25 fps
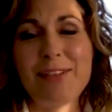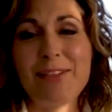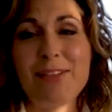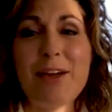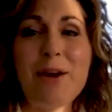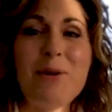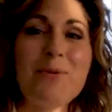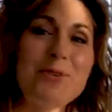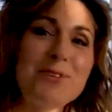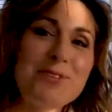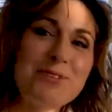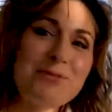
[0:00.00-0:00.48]

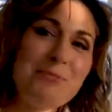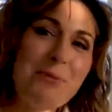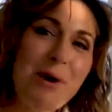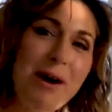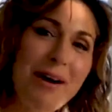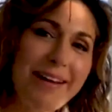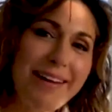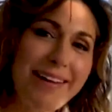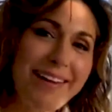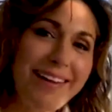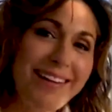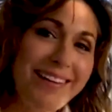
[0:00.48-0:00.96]
That was
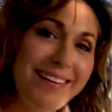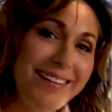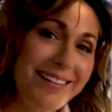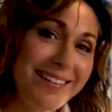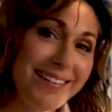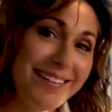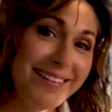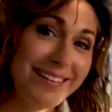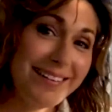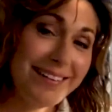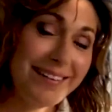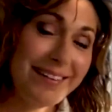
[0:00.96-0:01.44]
my
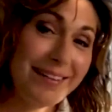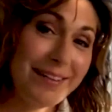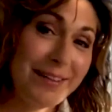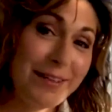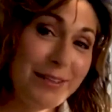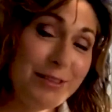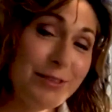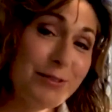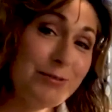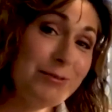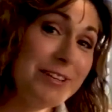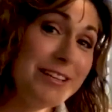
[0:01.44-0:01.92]

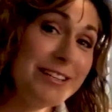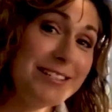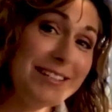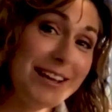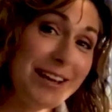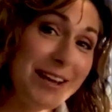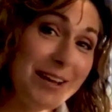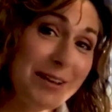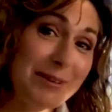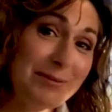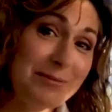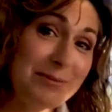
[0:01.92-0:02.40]
3
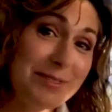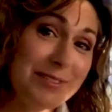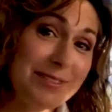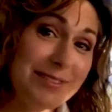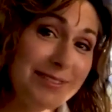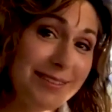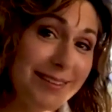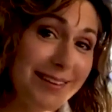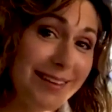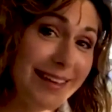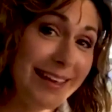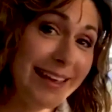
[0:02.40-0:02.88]

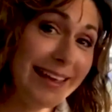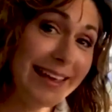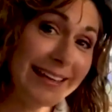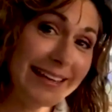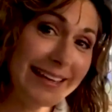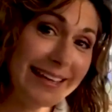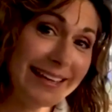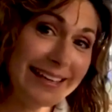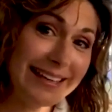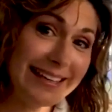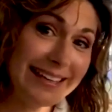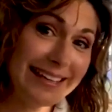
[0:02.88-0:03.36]
times a
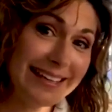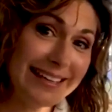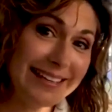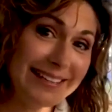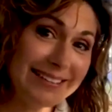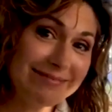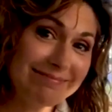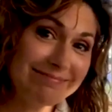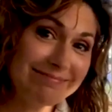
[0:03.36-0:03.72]
lady.